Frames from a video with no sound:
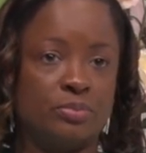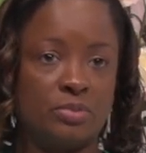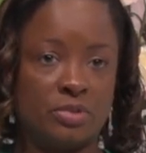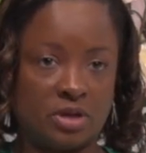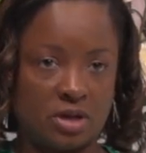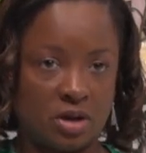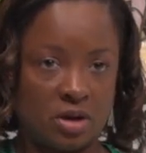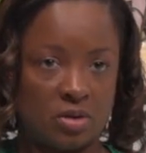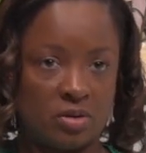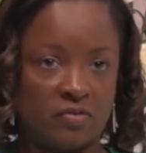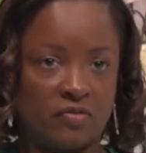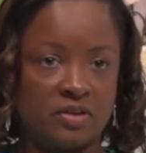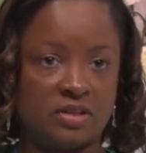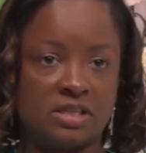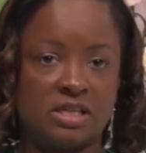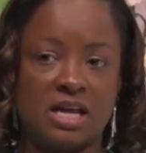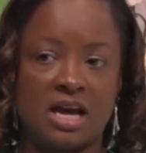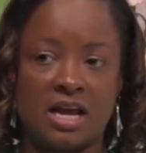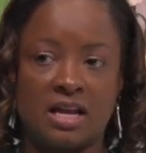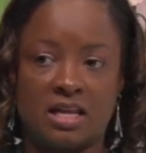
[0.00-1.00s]
If it's
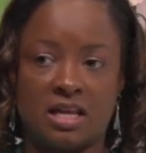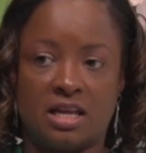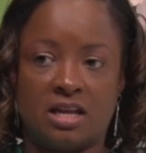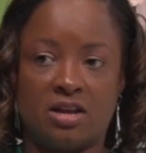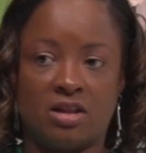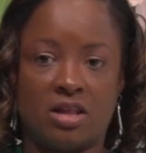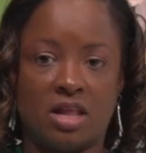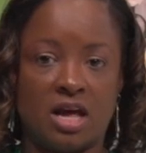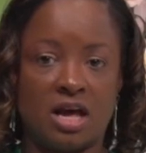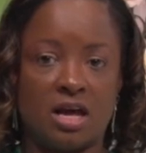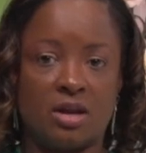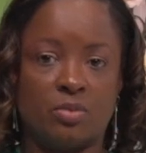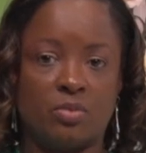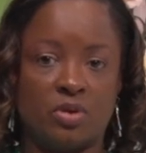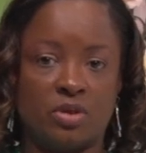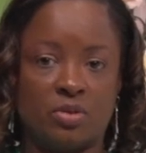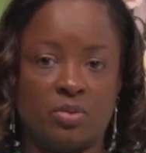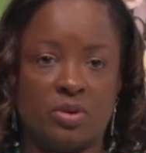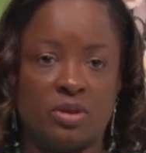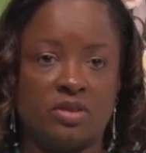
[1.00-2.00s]
not in line
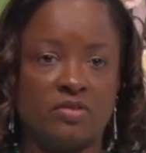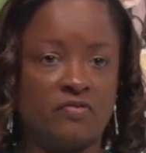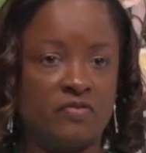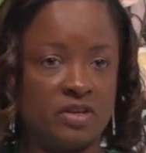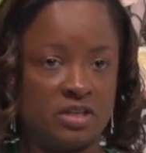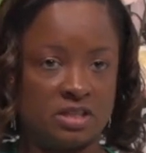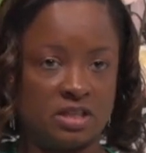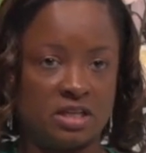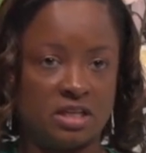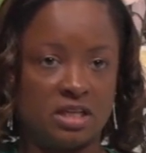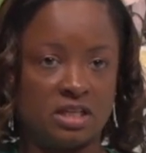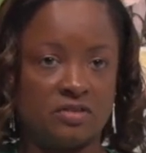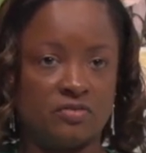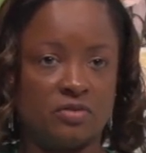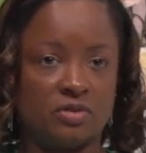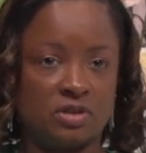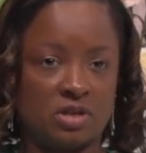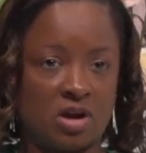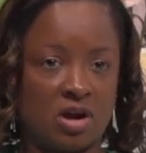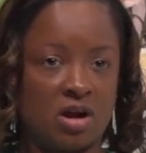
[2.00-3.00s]
with what the vision is
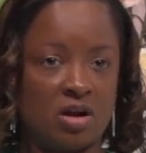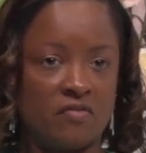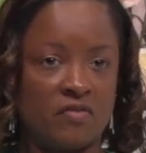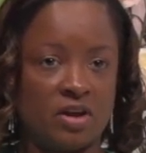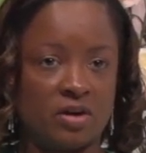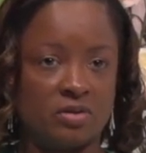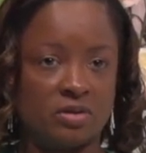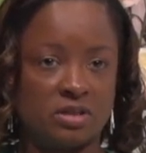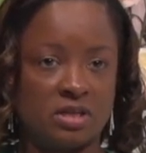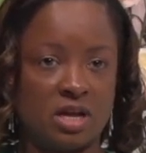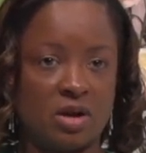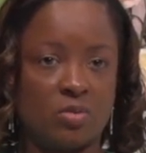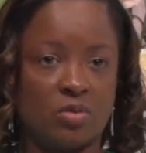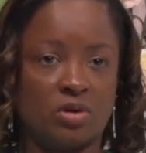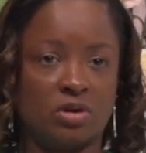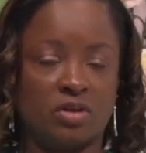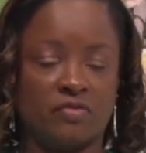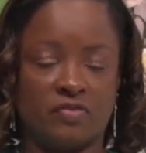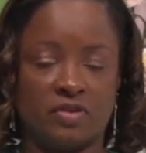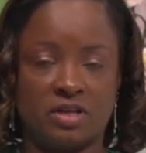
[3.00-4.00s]
for Zahara Veterans
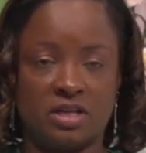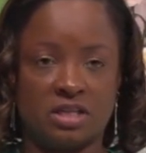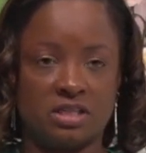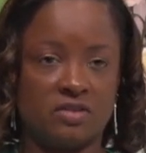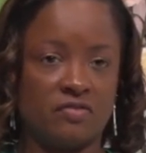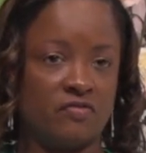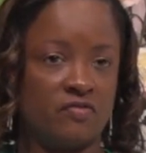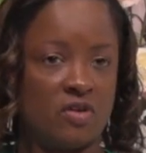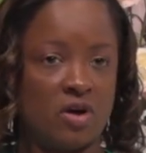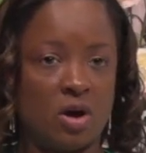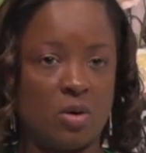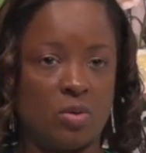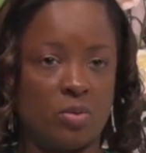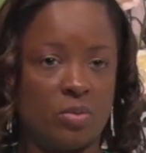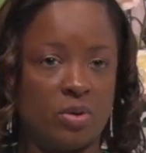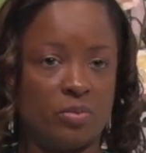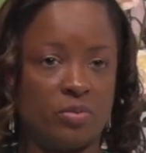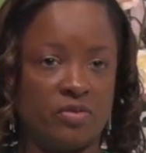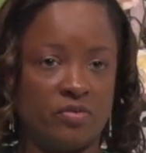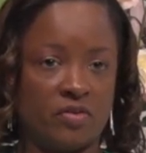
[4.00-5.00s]
Network, if it doesn't fall with
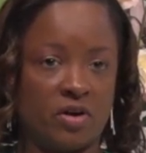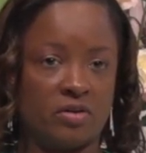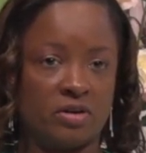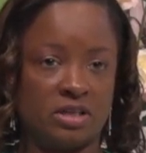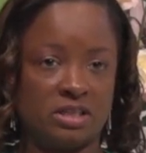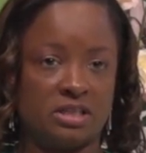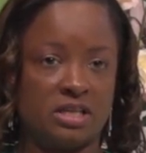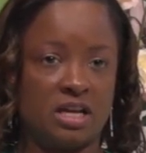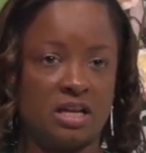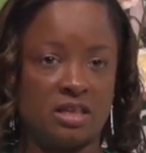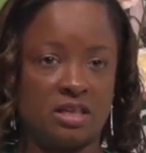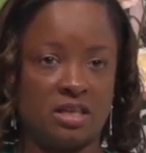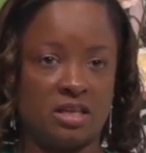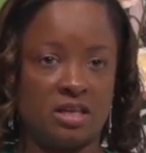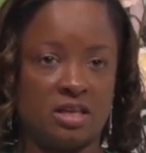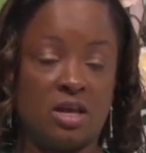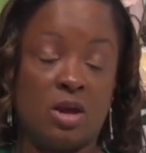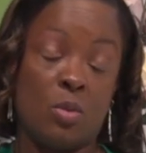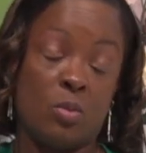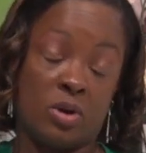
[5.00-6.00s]
what we've already stated,
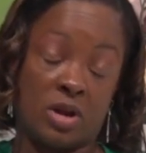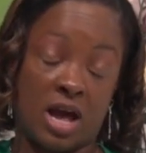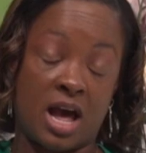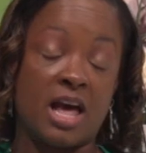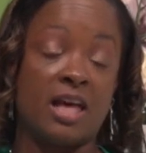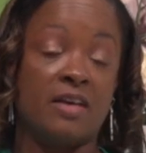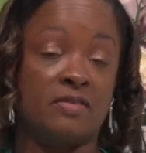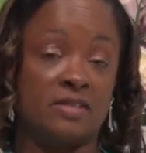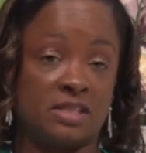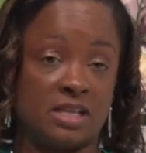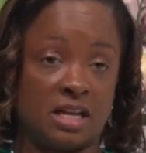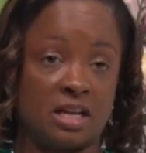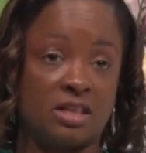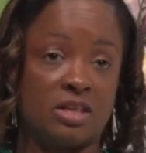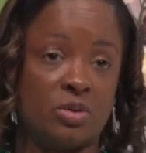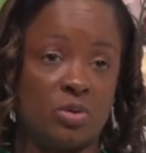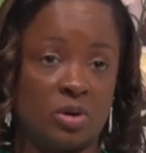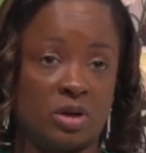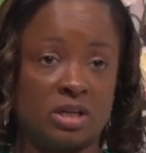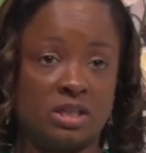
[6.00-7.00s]
what I have stated
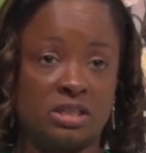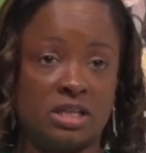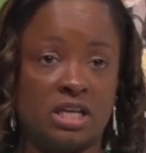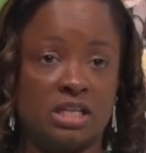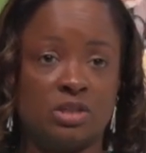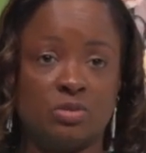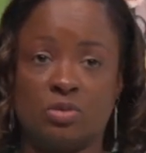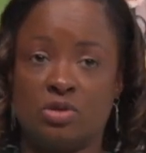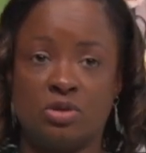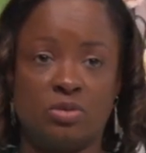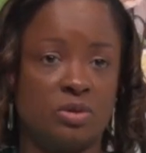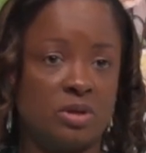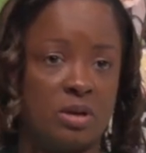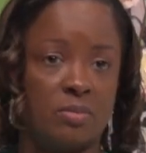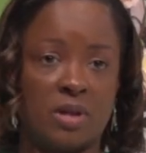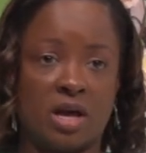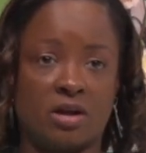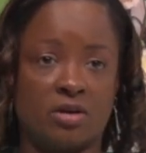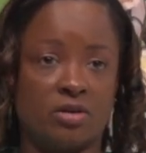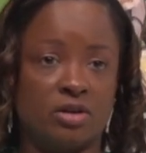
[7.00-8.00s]
the organization will do, then I'm
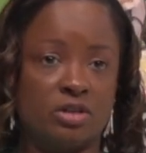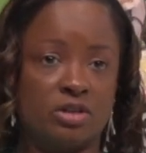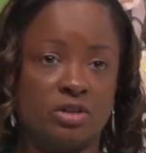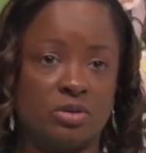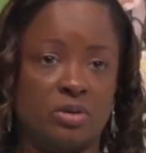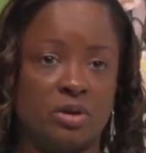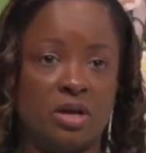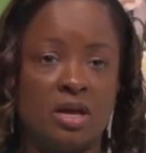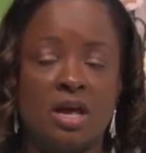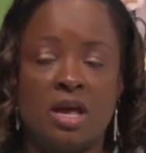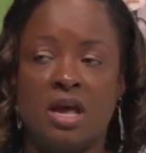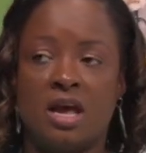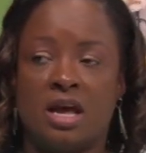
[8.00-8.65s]
not going to do it.